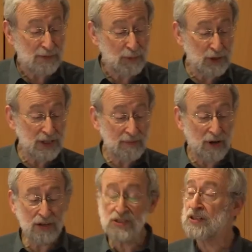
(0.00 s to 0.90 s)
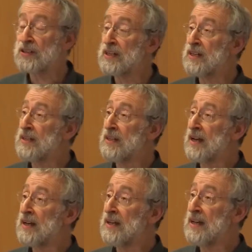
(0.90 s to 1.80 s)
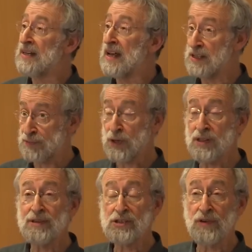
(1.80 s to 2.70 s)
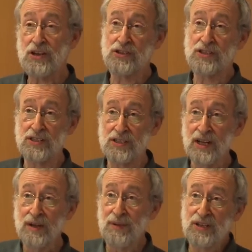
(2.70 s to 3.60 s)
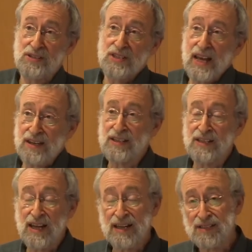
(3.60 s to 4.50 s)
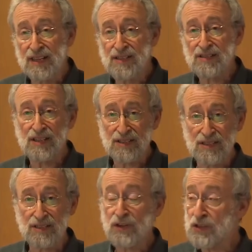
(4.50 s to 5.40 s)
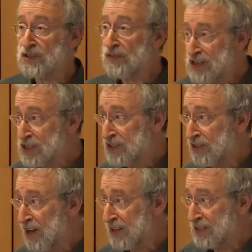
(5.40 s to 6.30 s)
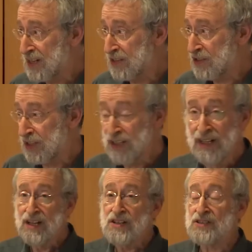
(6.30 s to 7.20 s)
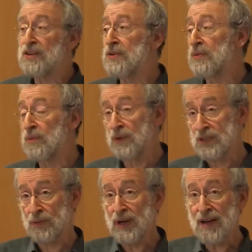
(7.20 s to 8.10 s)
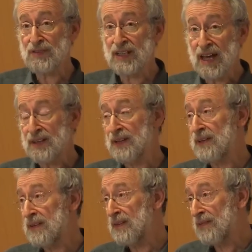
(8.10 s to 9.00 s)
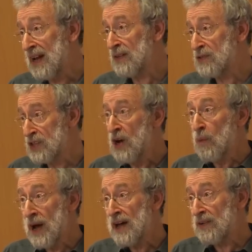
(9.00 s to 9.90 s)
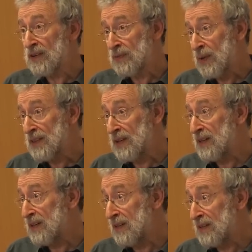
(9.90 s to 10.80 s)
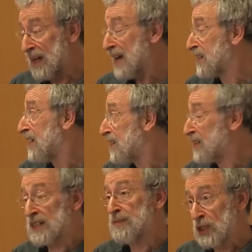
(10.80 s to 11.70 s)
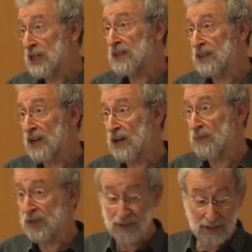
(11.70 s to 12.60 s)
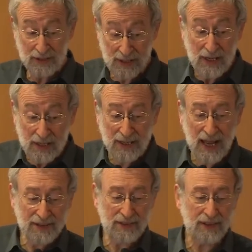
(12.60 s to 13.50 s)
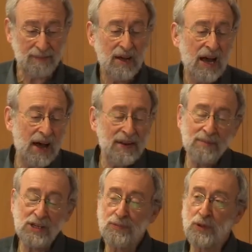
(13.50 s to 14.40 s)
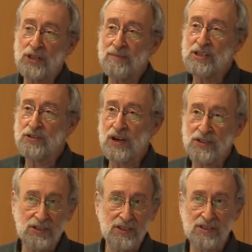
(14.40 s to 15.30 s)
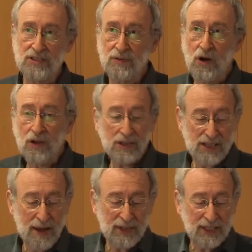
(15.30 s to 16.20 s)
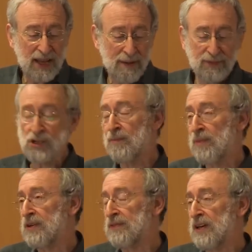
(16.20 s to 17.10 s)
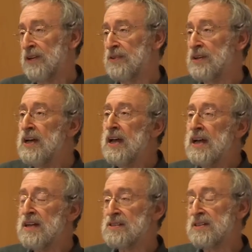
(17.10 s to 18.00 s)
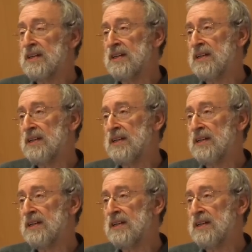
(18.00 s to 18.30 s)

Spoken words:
it's putting them onto the, it's putting them into registers, because the x86 is, of course, a register architecture. So we have to get the values where the x86 machine can cope with it, can handle them, and that means putting them into registers. So all that's happening in that top block of code is